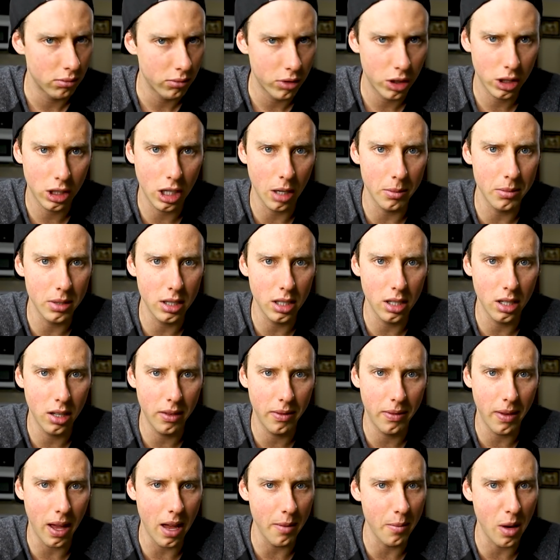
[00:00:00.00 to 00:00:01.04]
So come to the
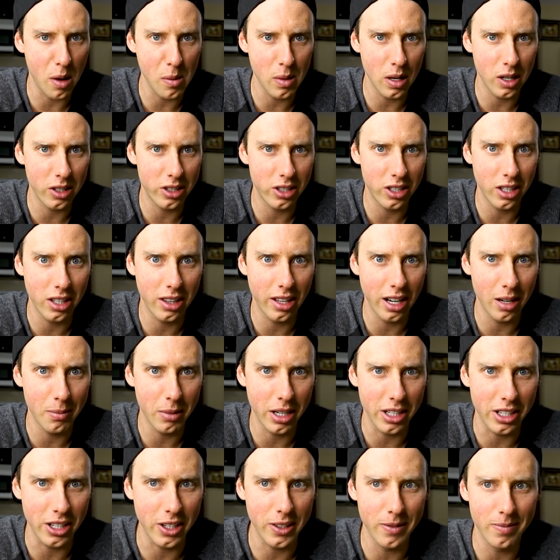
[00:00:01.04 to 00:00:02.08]
event. Maybe I'll see you there,
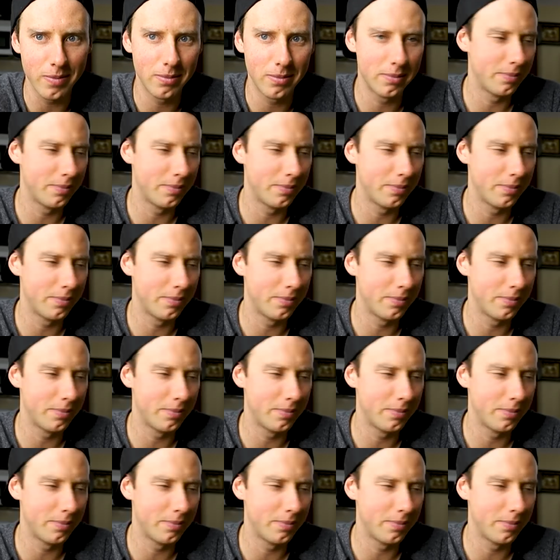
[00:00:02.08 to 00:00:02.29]
my dude.